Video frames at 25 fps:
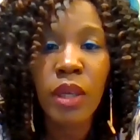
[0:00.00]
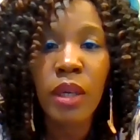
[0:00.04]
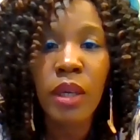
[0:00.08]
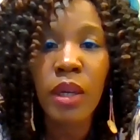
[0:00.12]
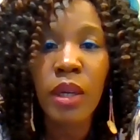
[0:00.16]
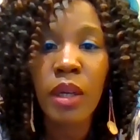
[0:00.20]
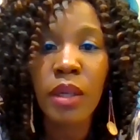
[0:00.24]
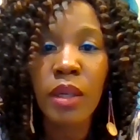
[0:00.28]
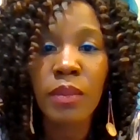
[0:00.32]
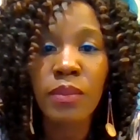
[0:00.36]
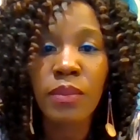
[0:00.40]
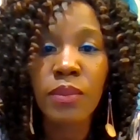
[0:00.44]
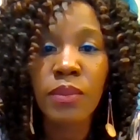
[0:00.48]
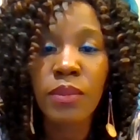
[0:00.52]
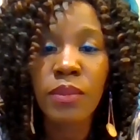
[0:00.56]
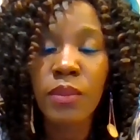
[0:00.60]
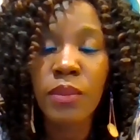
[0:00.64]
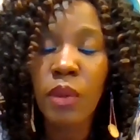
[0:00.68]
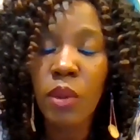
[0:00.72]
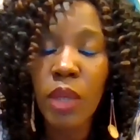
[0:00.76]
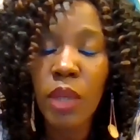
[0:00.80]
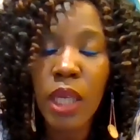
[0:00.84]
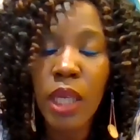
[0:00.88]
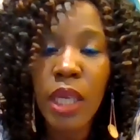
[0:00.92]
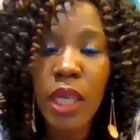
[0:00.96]
the
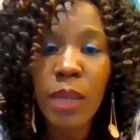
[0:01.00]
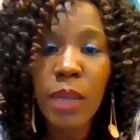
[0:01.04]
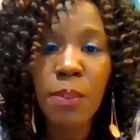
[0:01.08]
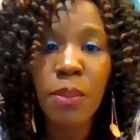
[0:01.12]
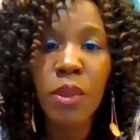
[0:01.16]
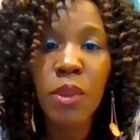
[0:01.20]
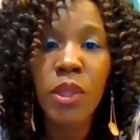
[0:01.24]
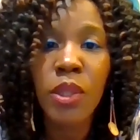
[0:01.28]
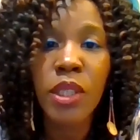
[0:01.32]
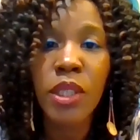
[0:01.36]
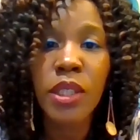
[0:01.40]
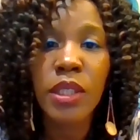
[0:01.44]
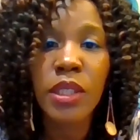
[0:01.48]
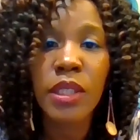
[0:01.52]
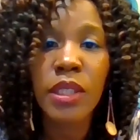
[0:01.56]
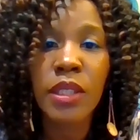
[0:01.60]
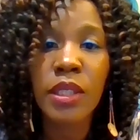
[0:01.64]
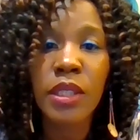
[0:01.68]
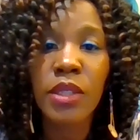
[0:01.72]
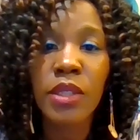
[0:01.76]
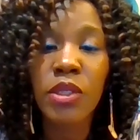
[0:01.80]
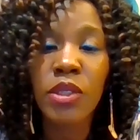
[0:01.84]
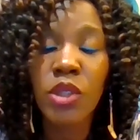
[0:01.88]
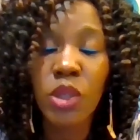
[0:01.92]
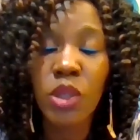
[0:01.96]
key point
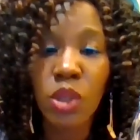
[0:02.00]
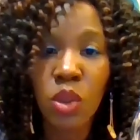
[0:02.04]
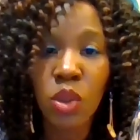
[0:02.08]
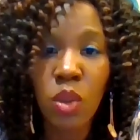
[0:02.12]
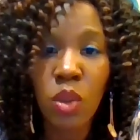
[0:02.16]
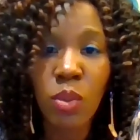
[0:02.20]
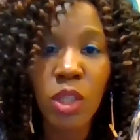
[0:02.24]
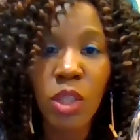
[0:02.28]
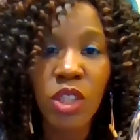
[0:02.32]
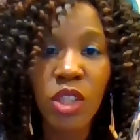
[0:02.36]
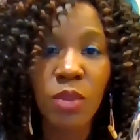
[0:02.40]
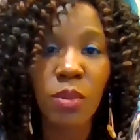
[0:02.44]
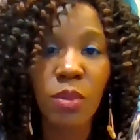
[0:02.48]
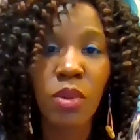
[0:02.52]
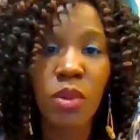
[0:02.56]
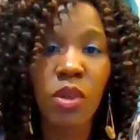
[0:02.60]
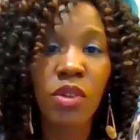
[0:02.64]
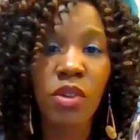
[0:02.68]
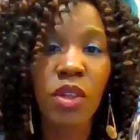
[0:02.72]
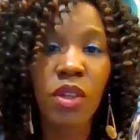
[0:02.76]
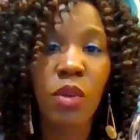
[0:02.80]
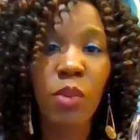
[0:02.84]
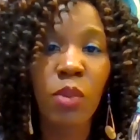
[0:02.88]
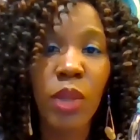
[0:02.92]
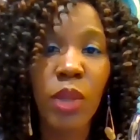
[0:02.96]
is there's so much
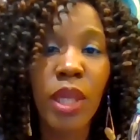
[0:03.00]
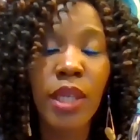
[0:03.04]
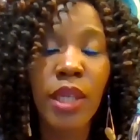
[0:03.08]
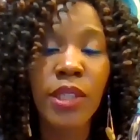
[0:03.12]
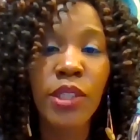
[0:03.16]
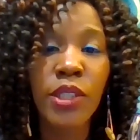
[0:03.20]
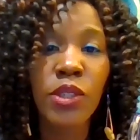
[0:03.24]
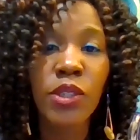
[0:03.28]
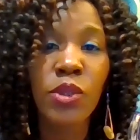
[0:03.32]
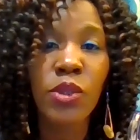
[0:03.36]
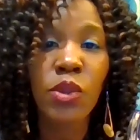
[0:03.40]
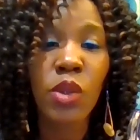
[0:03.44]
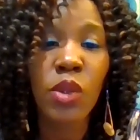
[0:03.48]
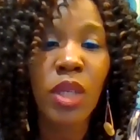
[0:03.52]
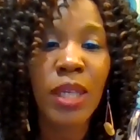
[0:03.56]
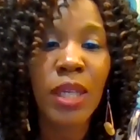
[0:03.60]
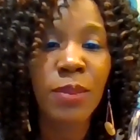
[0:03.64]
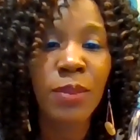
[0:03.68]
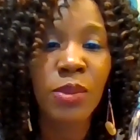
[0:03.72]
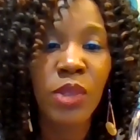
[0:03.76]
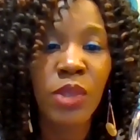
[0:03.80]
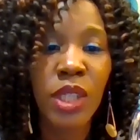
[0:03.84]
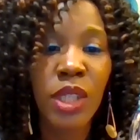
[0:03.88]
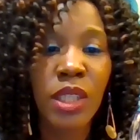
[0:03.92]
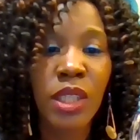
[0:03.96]
more that we can do
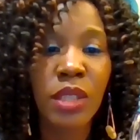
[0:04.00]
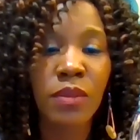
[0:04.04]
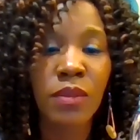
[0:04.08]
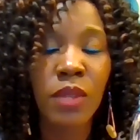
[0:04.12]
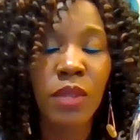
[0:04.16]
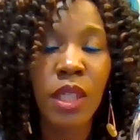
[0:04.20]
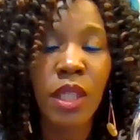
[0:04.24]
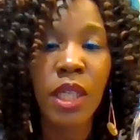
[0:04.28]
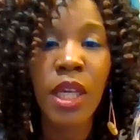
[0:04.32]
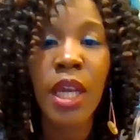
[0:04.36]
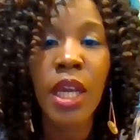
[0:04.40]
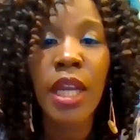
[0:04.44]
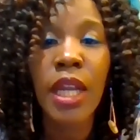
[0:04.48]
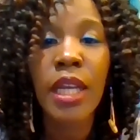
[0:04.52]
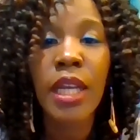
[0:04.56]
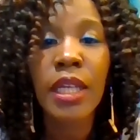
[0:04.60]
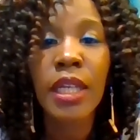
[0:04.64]
collaboratively.